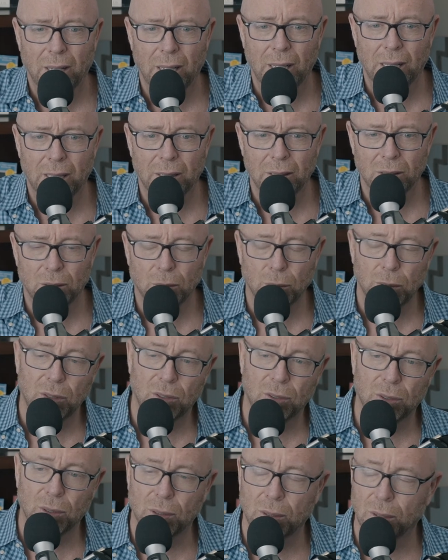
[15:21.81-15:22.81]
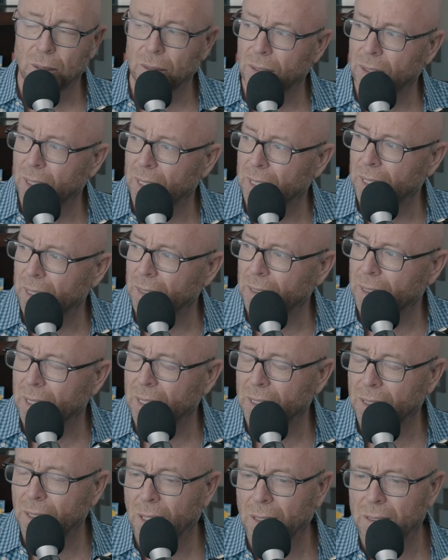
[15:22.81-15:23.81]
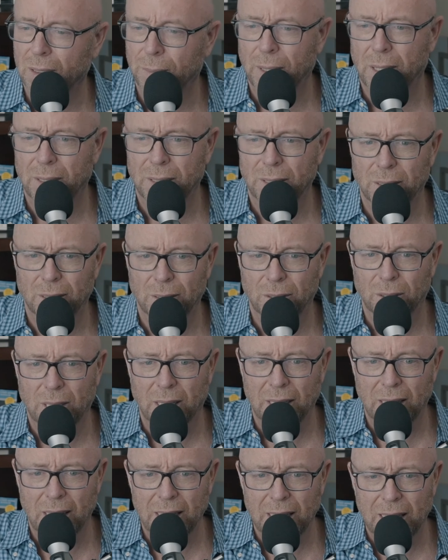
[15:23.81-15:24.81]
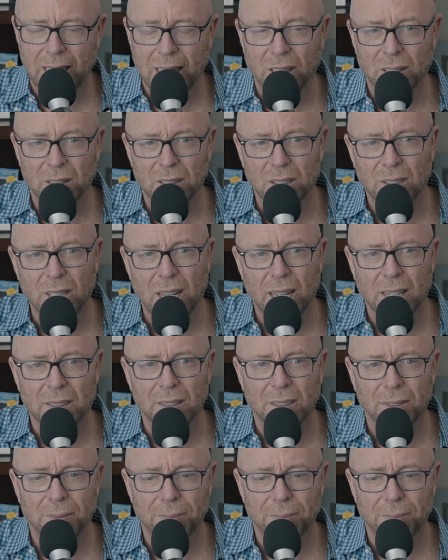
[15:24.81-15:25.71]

And there's three circles that he that he talks about. You know, this, they, and they intersect